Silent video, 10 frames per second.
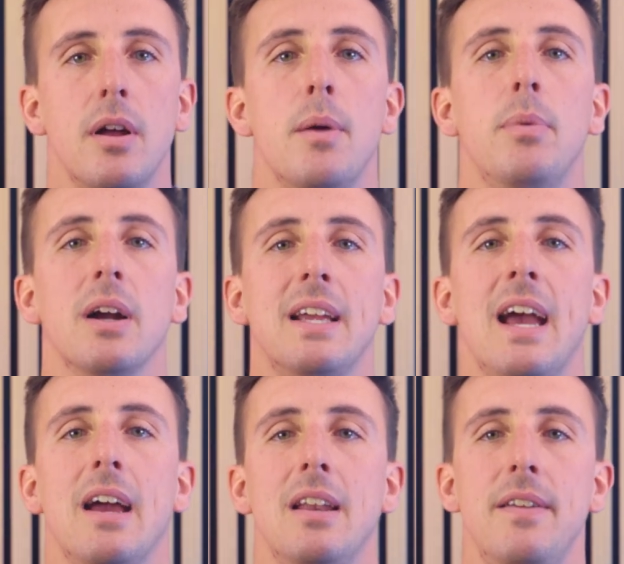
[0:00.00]
But
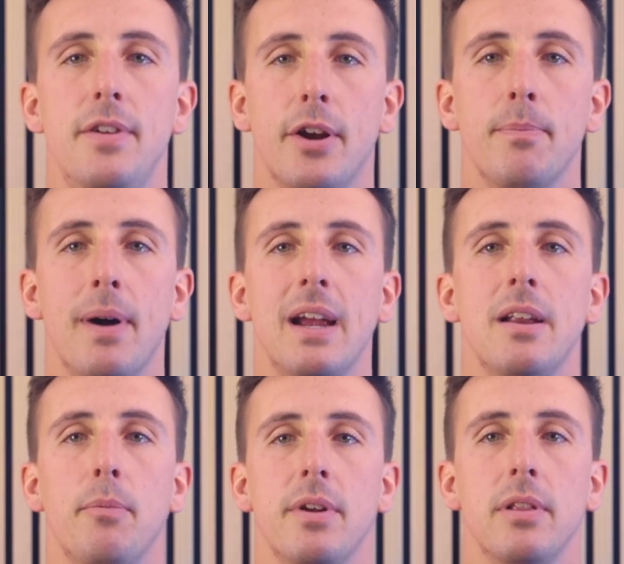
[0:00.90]
again, if you combine it
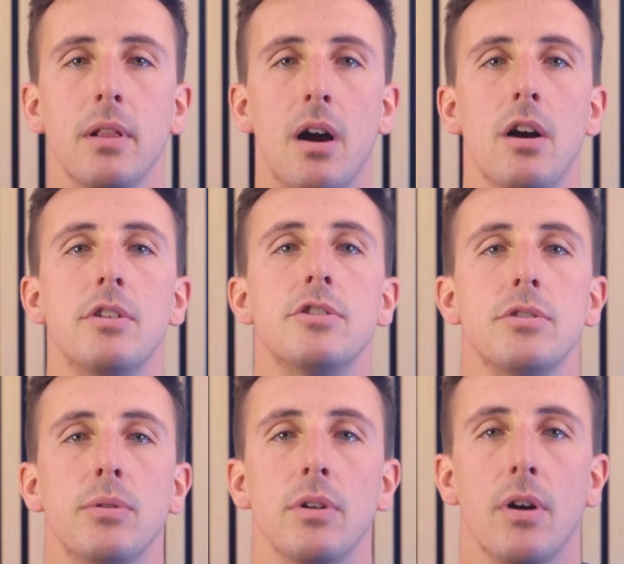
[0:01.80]
with large
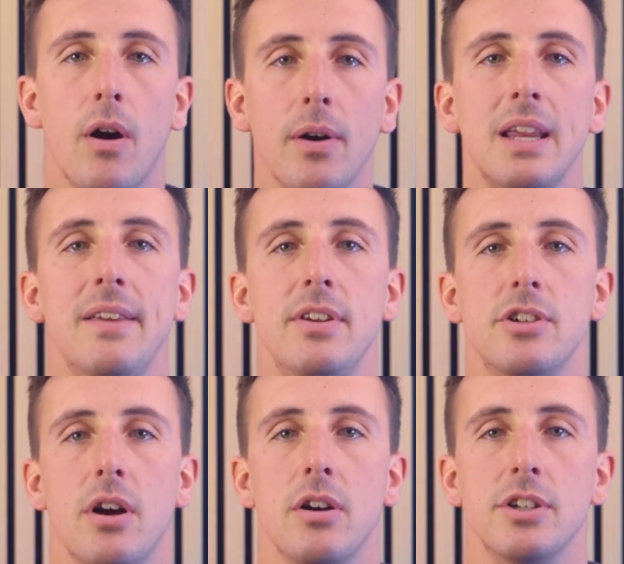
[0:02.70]
solar or EV
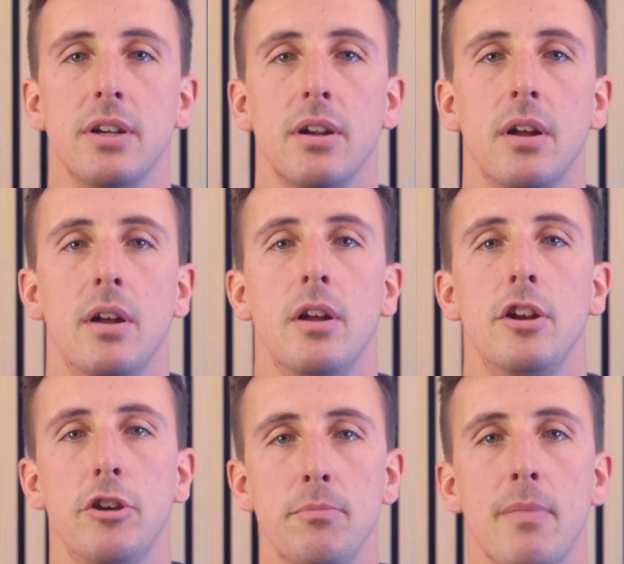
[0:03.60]
charging,
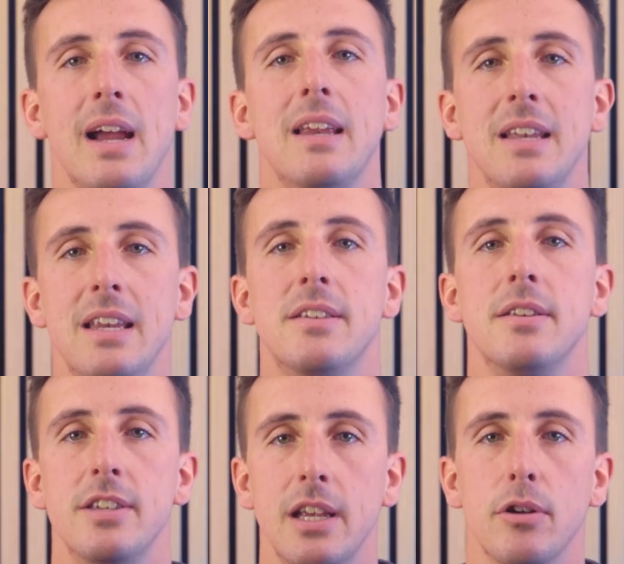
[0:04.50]
you might need
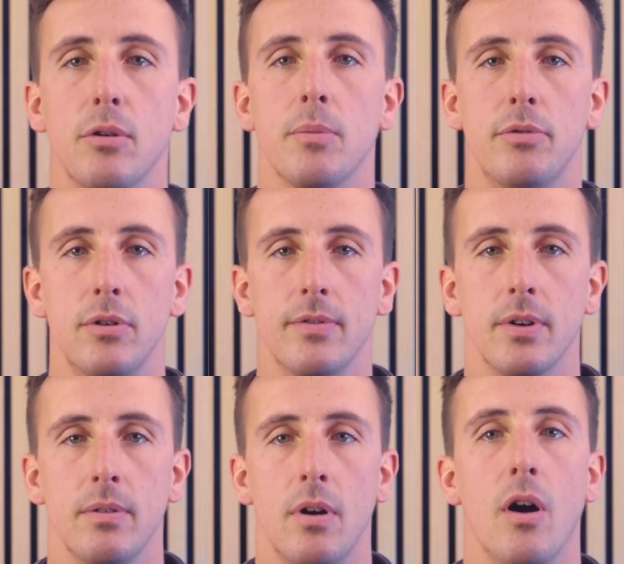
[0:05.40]
DNO approval.
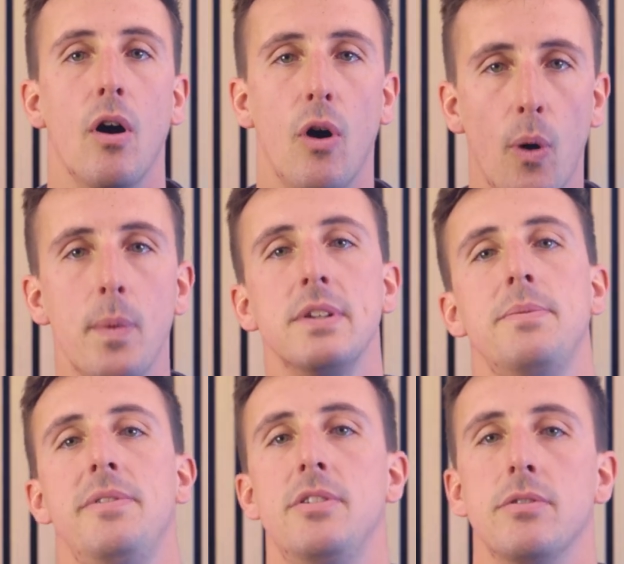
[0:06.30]
Always
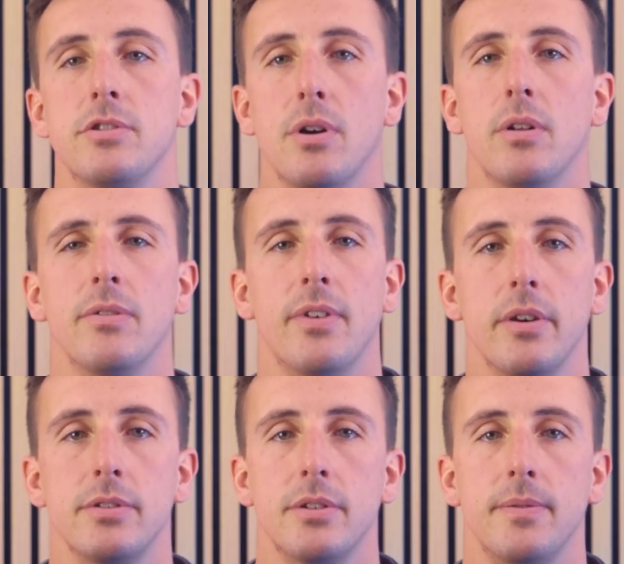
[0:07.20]
speak to your installer first.